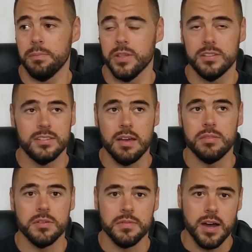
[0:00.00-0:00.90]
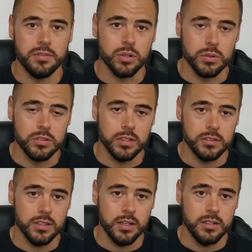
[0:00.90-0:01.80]
75 degrees
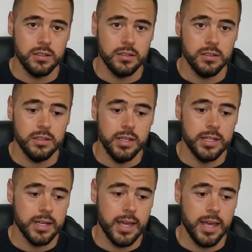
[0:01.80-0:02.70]
outside and I